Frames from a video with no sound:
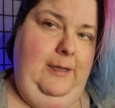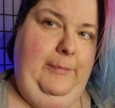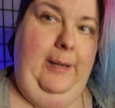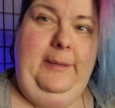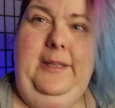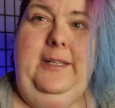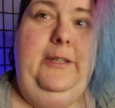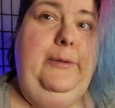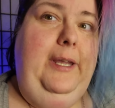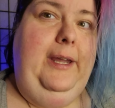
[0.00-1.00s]
probably
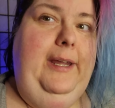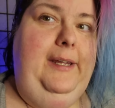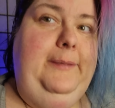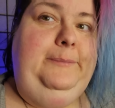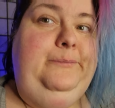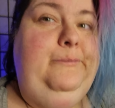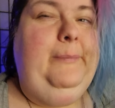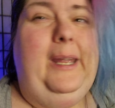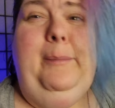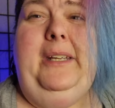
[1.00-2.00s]
the UK,
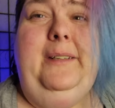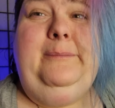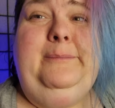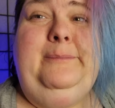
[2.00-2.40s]
maybe.